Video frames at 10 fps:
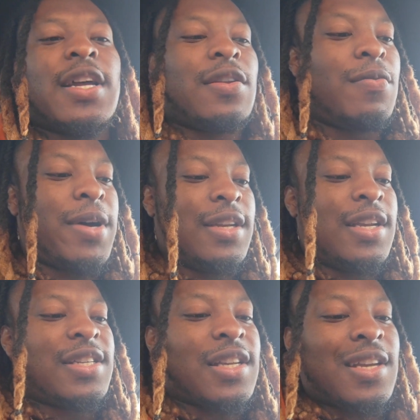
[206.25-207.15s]
I know my
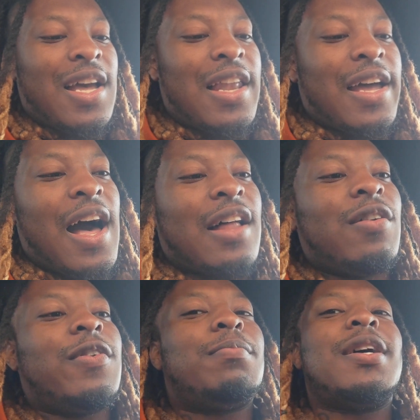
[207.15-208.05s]
niche kind of like
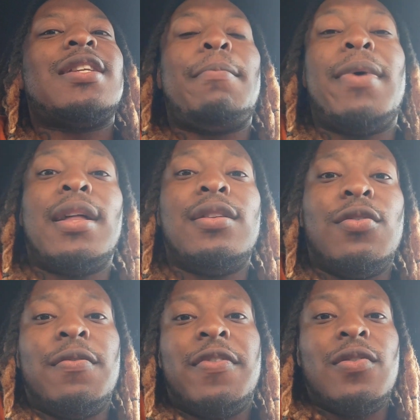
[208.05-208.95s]
all over the place. I mainly
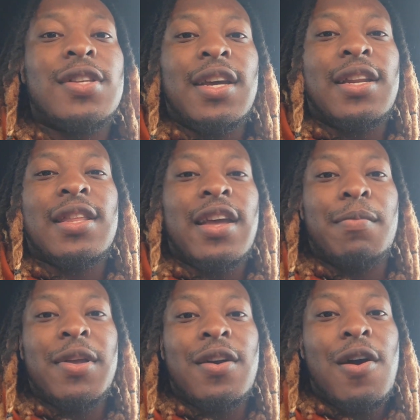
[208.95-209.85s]
do reviews on anything. It
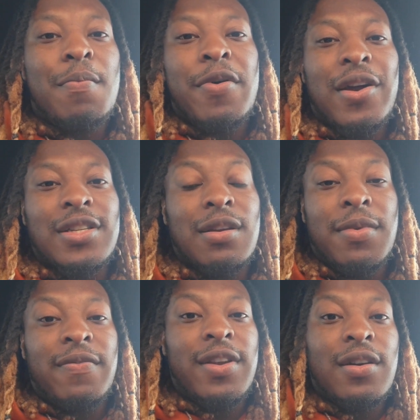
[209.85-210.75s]
could be car parts, it
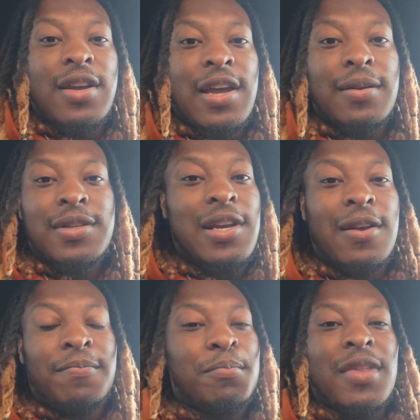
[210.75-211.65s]
could be video games,
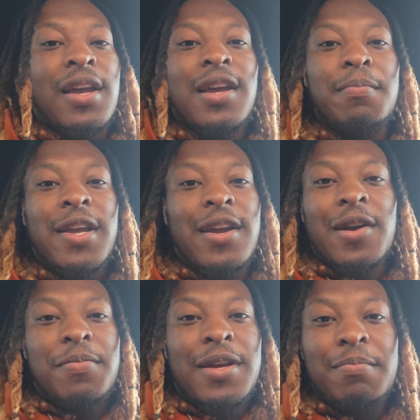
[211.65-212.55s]
it could be
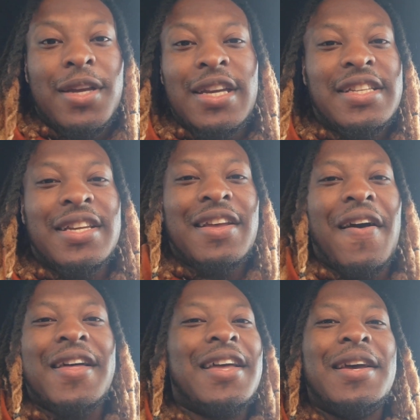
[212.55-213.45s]
Airbnbs,